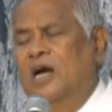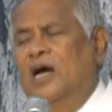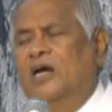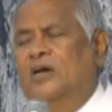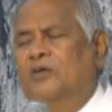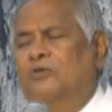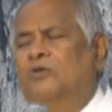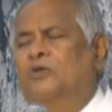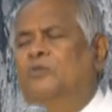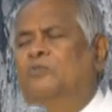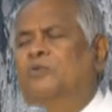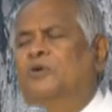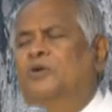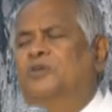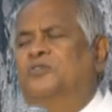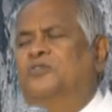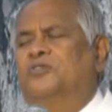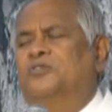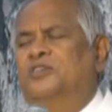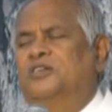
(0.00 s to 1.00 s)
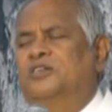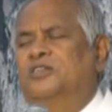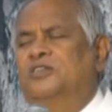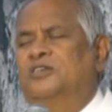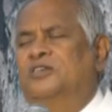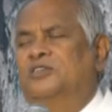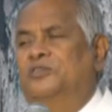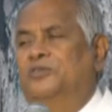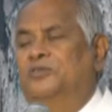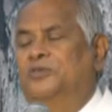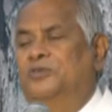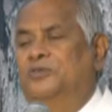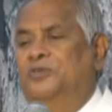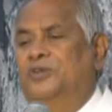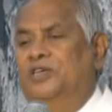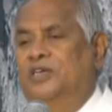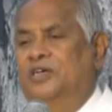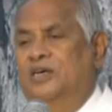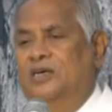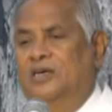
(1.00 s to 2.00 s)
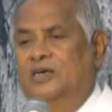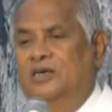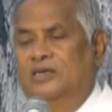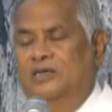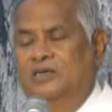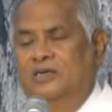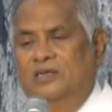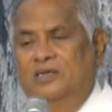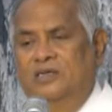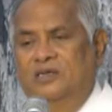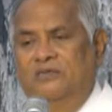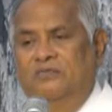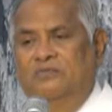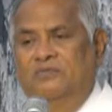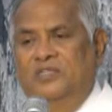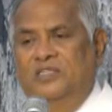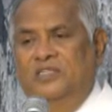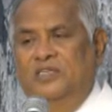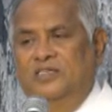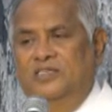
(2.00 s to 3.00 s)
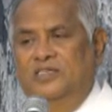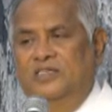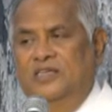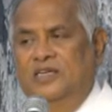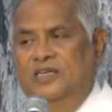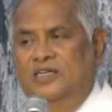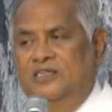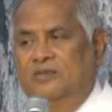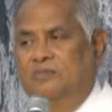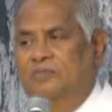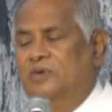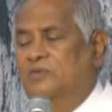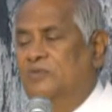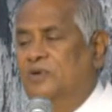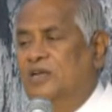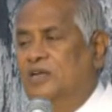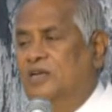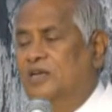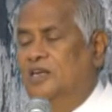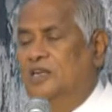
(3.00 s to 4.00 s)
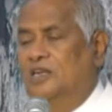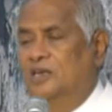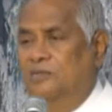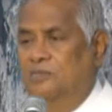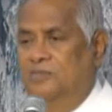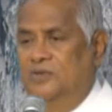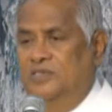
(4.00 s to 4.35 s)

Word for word: I don't want to see this new year with this debt. But we are not in a